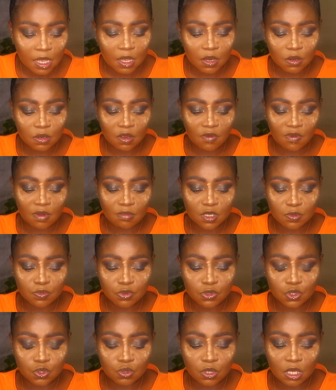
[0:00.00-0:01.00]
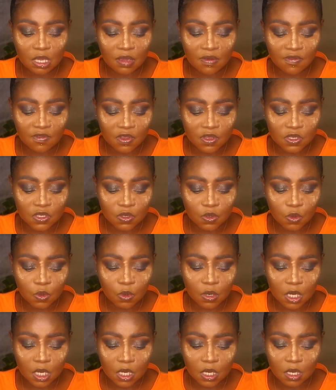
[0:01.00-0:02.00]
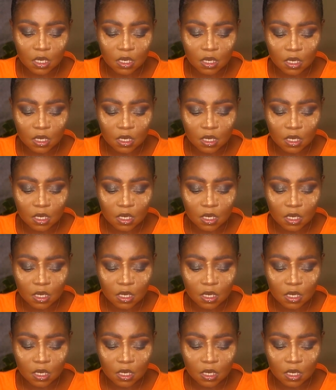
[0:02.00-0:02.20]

I don't know if I must put you here first or...